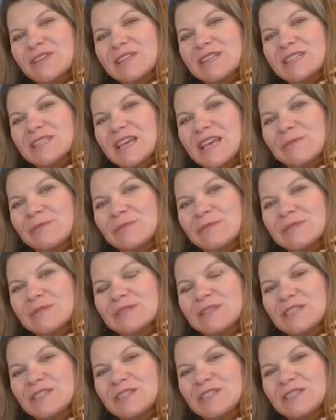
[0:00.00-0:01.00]
table,
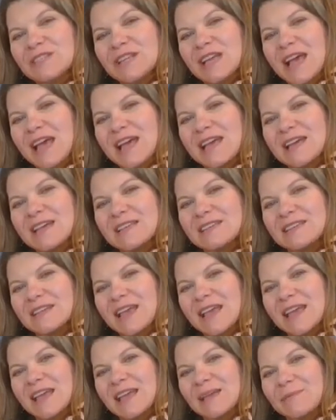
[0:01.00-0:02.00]
such as
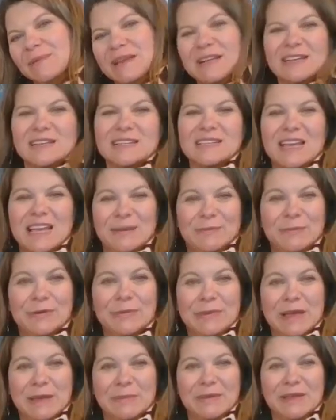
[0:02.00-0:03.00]
a picnic table,
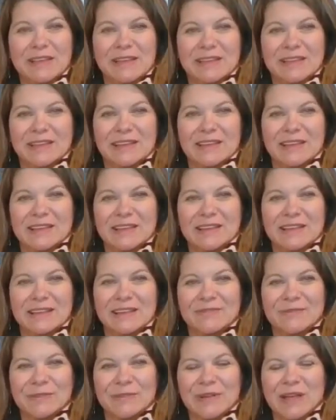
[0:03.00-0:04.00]
maybe
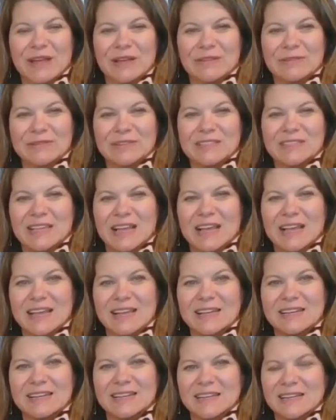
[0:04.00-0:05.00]
if you're
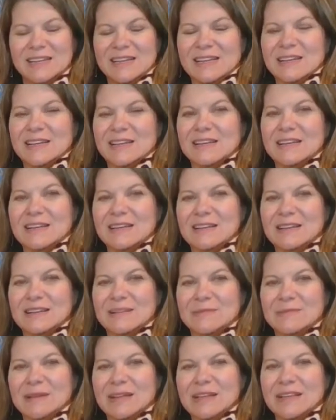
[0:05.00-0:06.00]
outside.
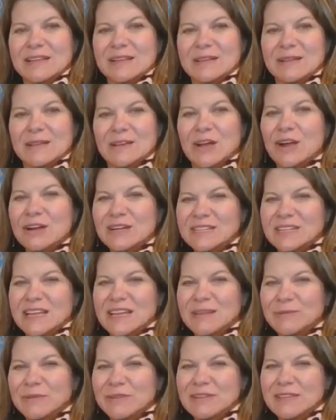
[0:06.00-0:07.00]
A card
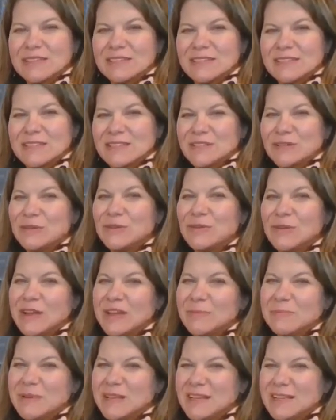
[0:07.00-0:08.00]
table isn't so
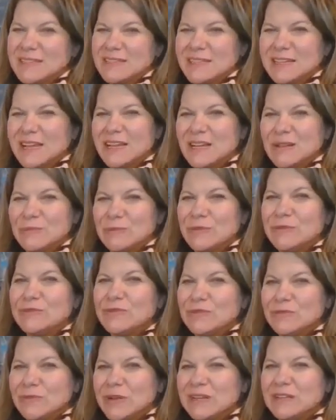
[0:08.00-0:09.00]
great because it kind of moves
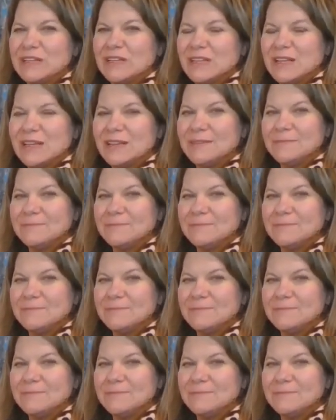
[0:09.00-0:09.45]
around a lot.